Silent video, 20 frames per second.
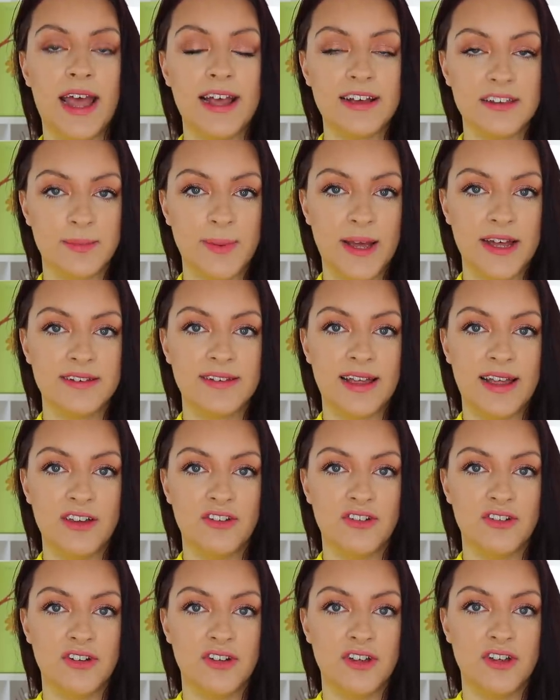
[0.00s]

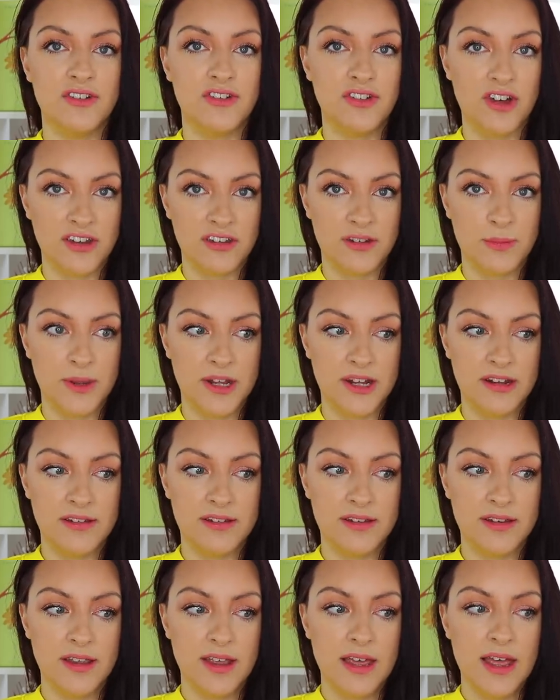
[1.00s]
expectation
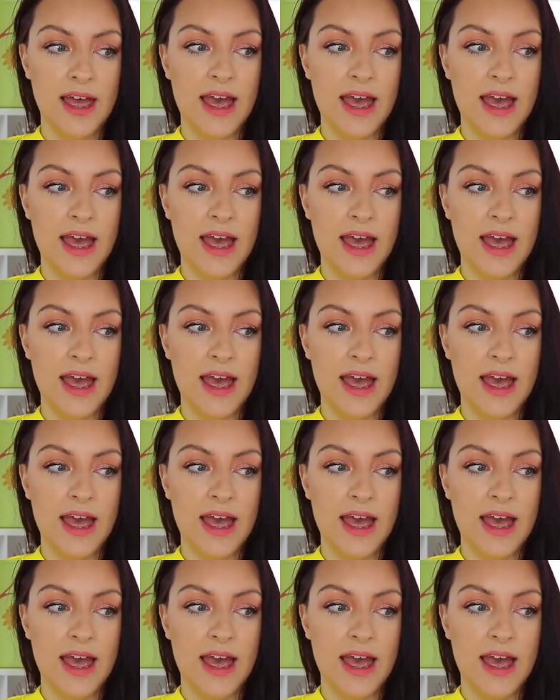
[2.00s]
adjustment,